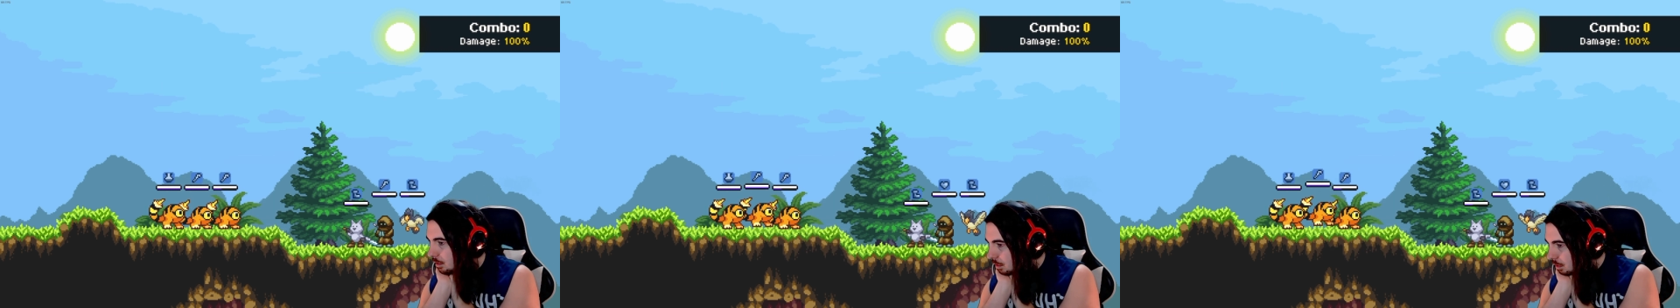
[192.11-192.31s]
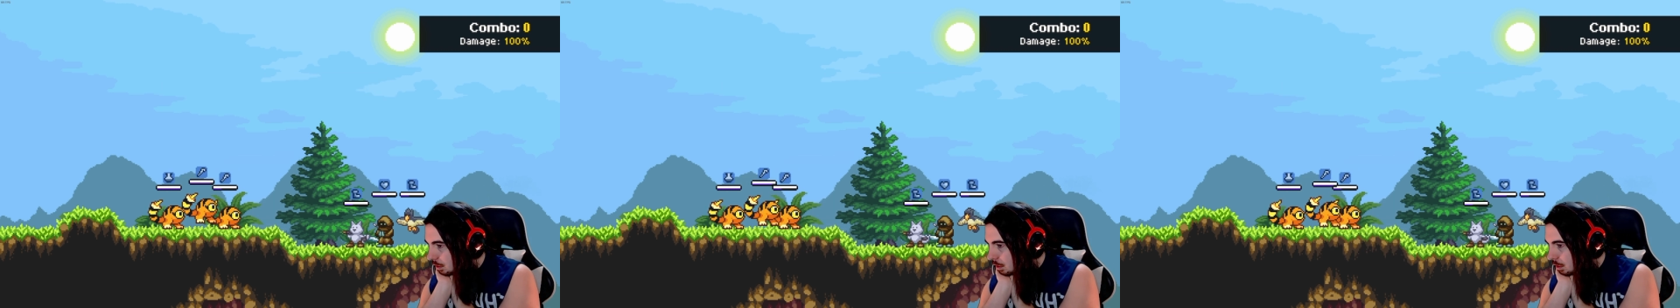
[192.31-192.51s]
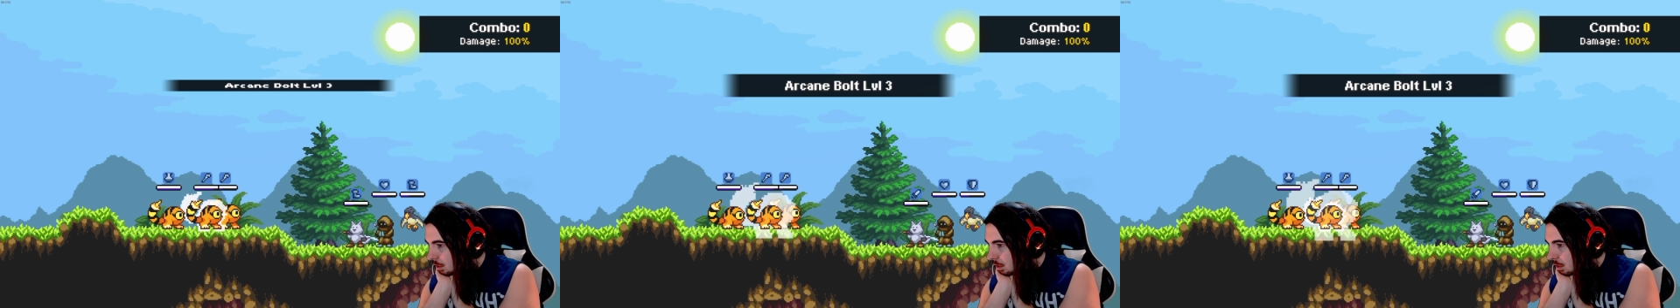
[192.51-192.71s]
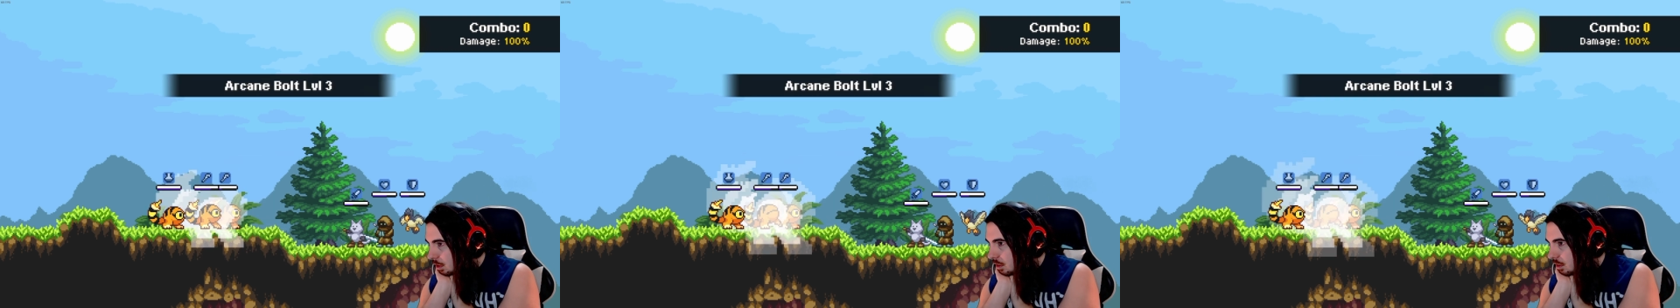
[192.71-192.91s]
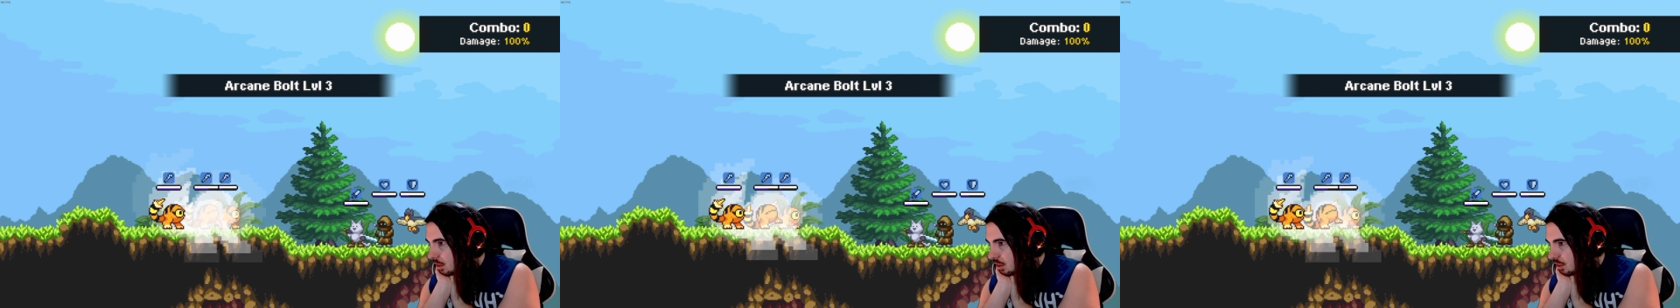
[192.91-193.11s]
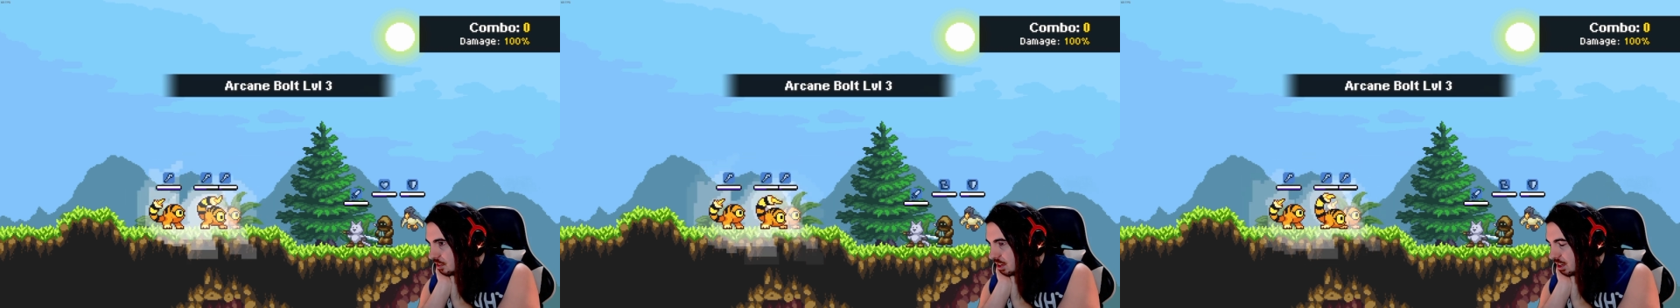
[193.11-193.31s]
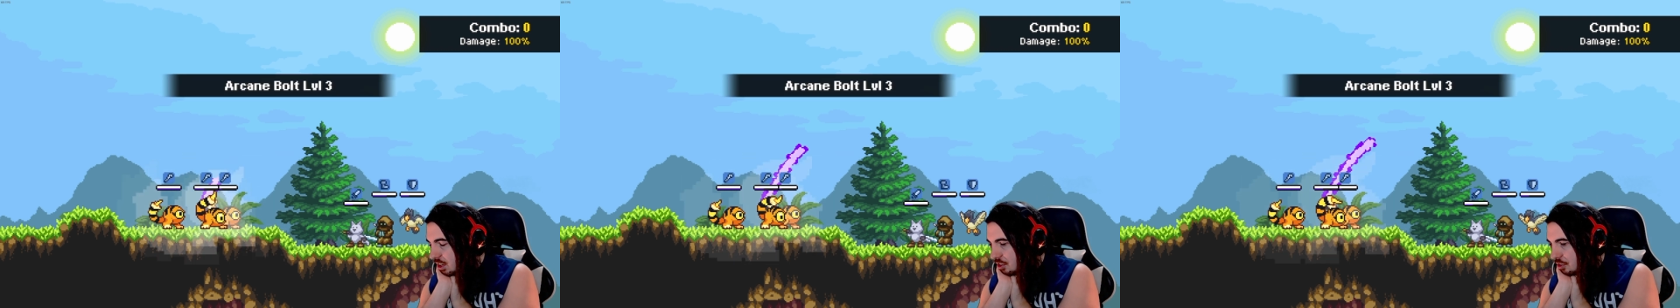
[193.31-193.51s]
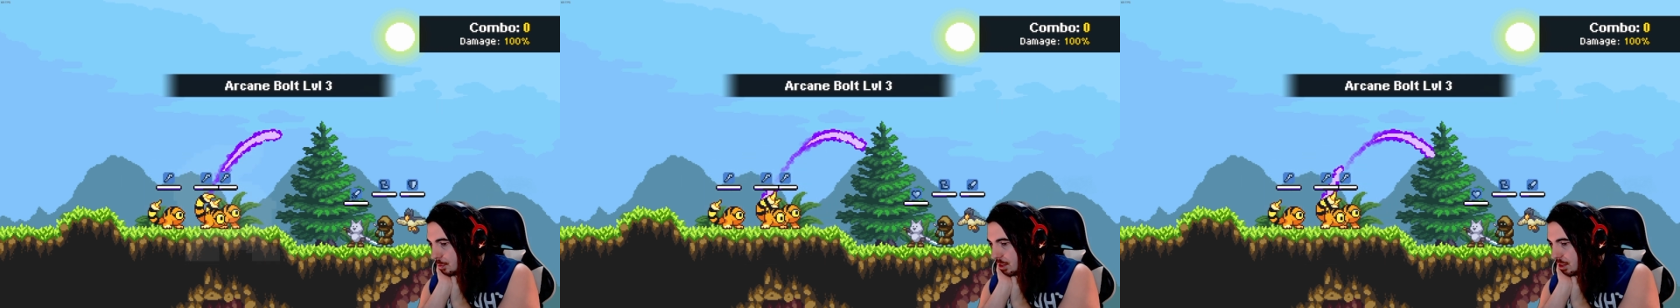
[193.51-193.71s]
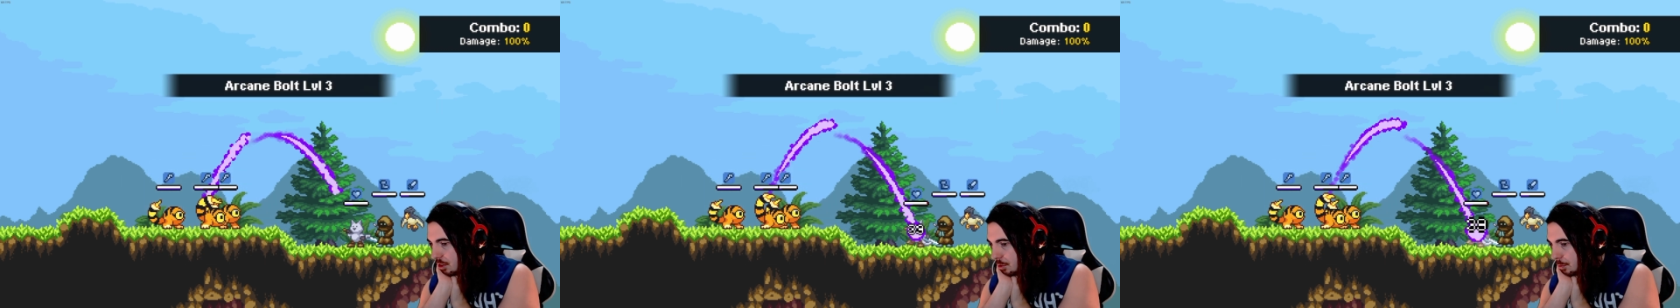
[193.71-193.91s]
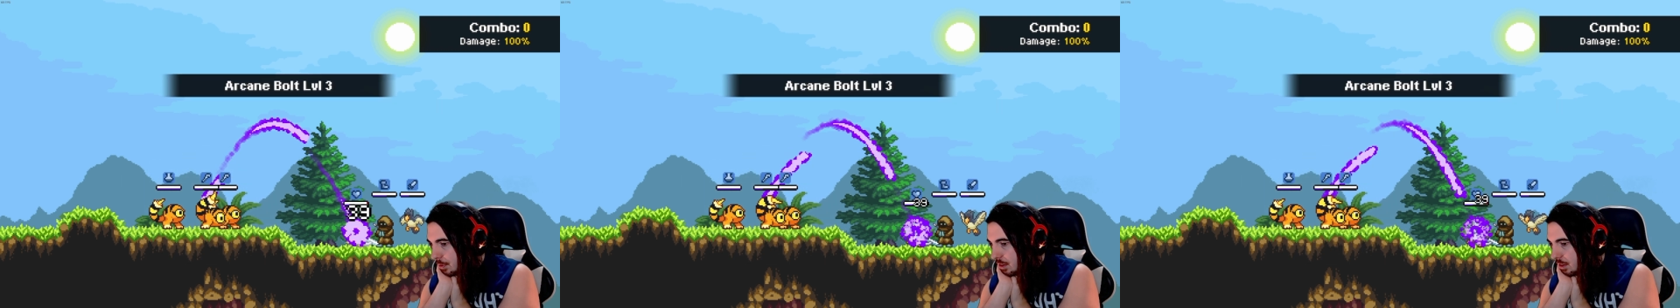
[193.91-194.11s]
but not always to full depending
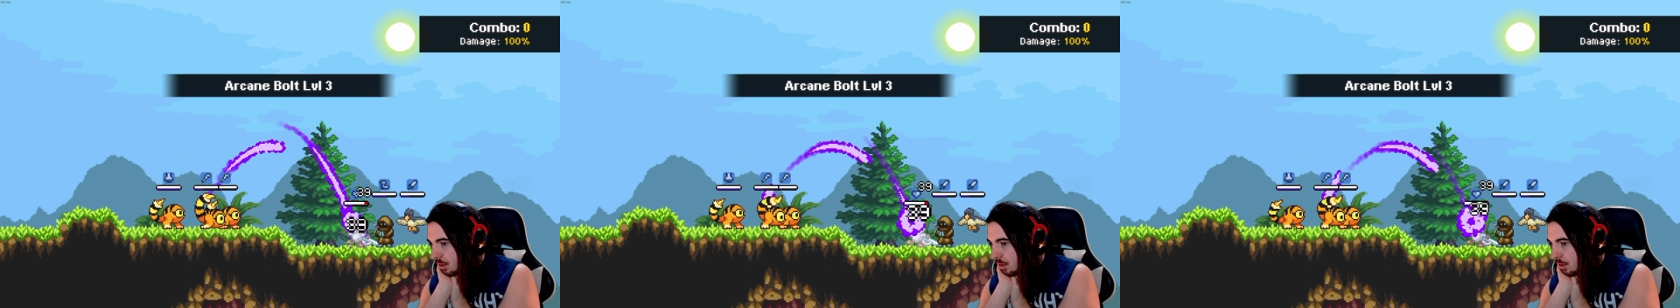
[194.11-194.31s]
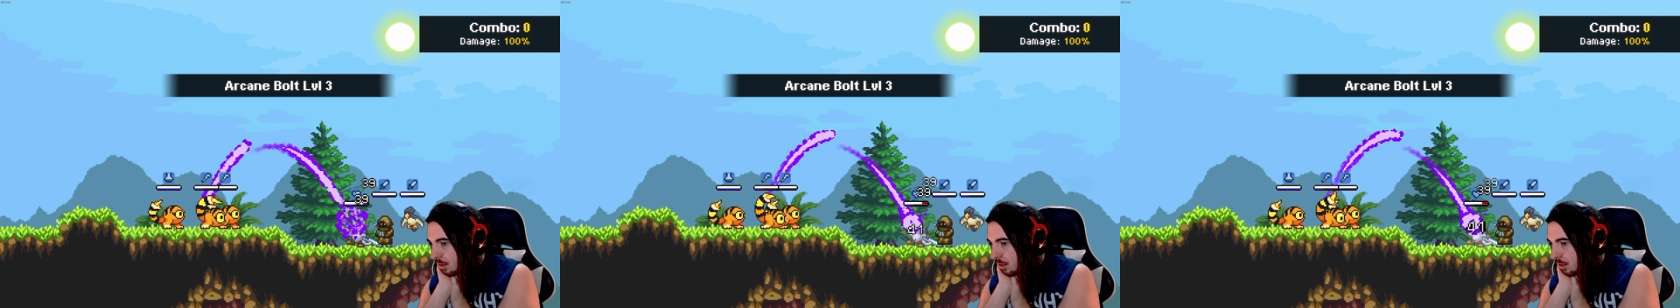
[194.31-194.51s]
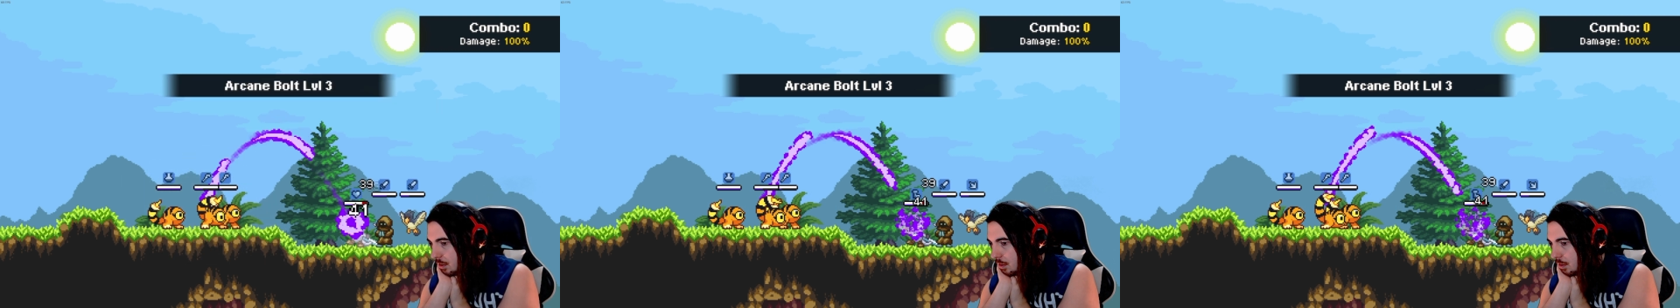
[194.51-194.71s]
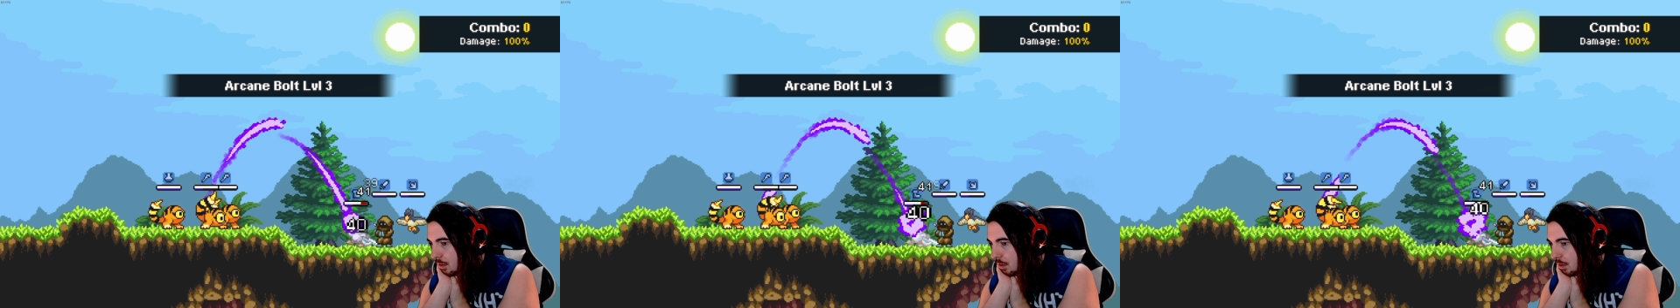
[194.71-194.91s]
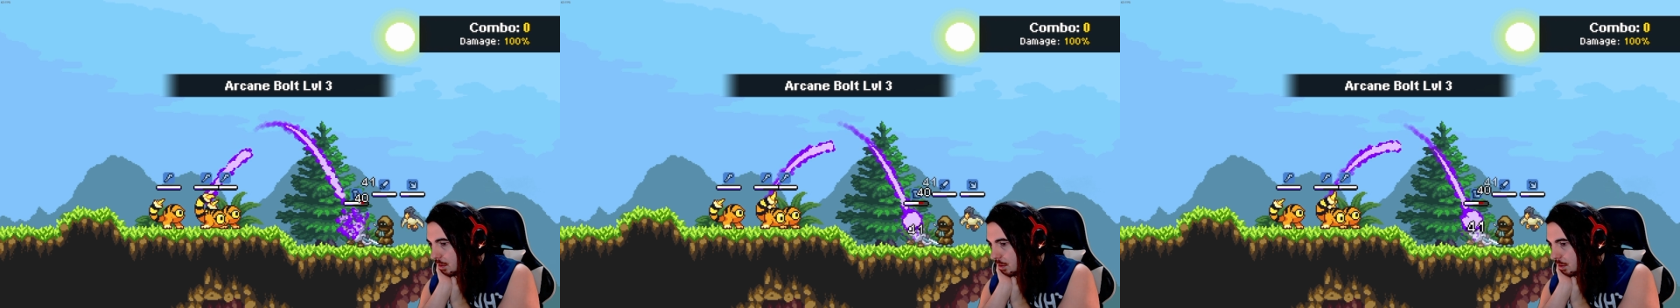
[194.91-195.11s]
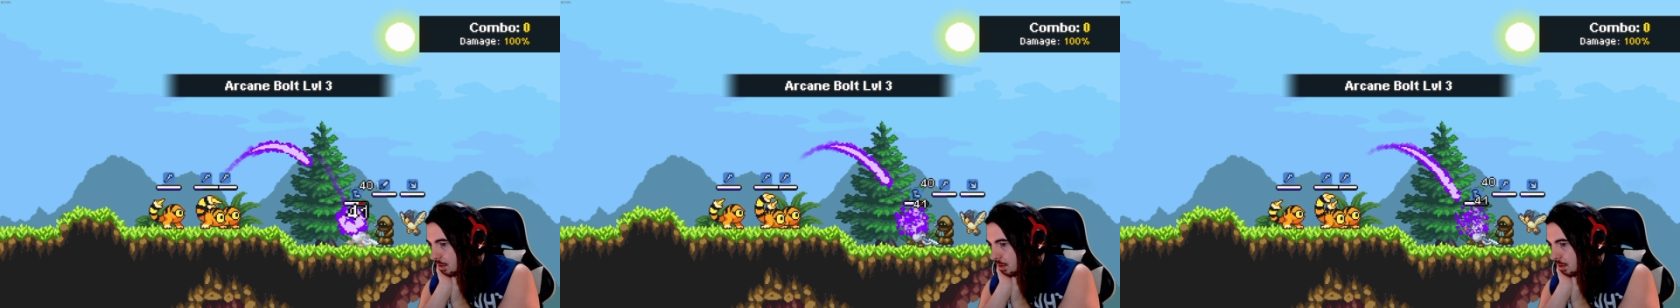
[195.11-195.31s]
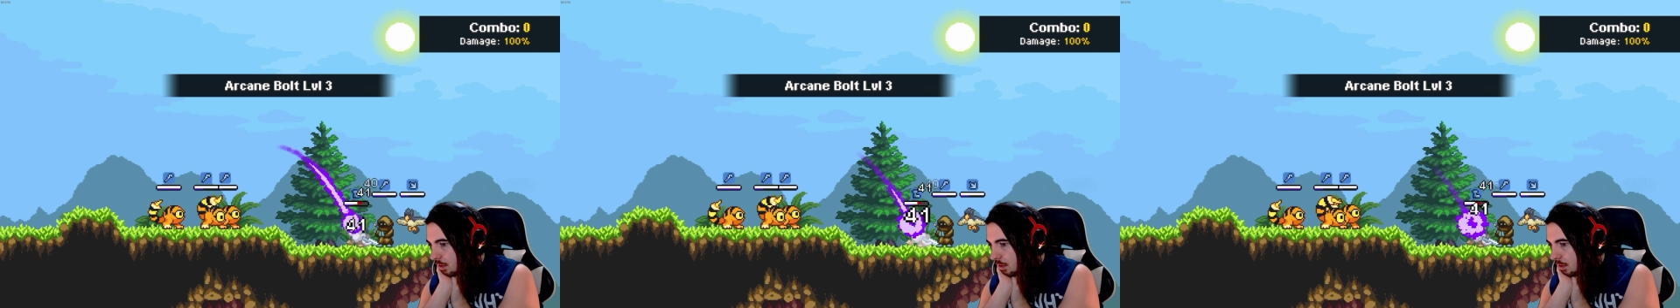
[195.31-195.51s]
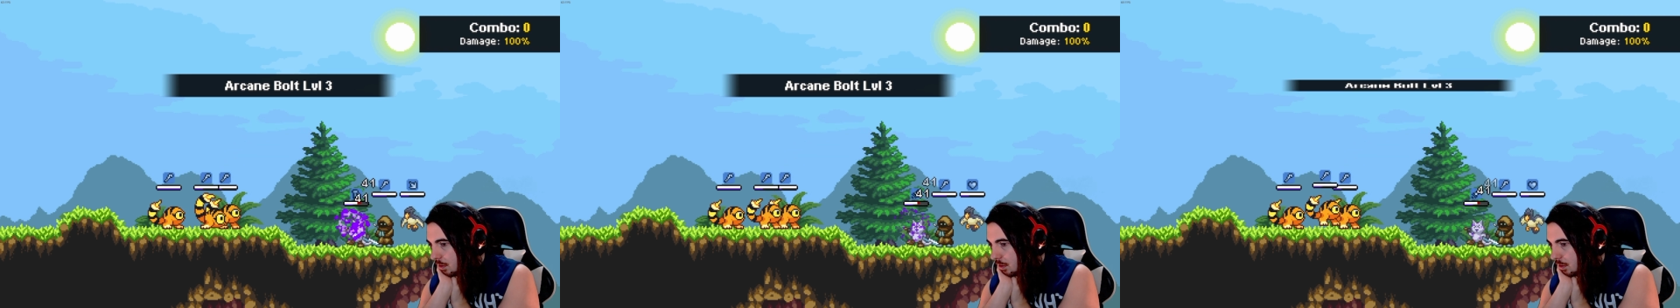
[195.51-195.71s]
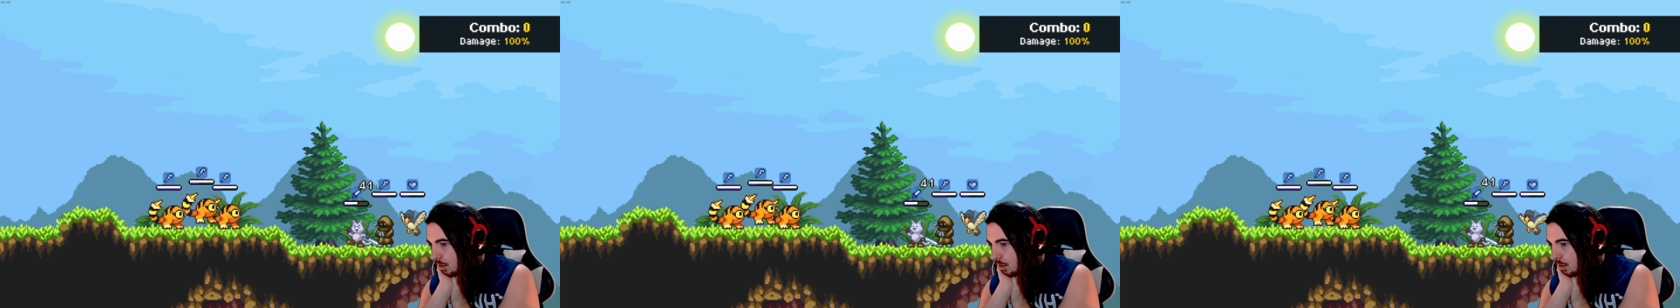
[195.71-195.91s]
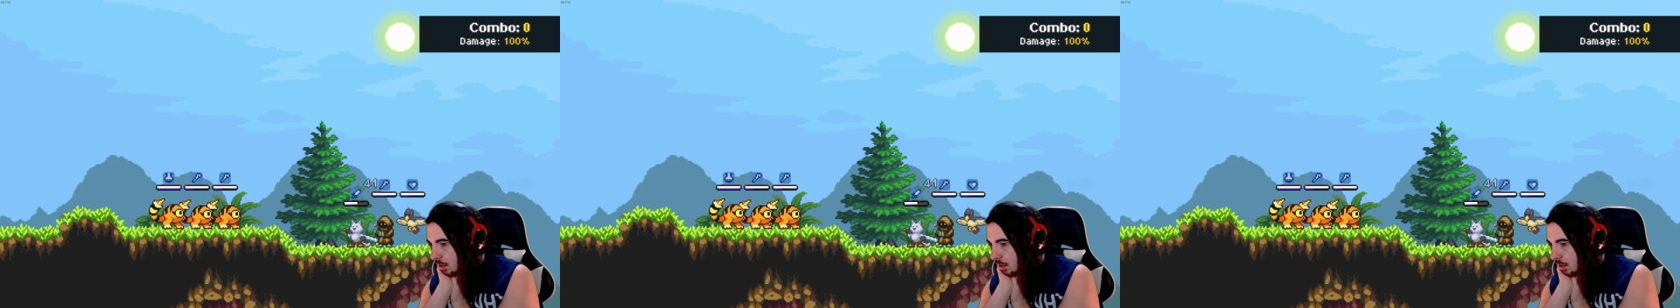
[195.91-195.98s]
on the mana regen that monster has.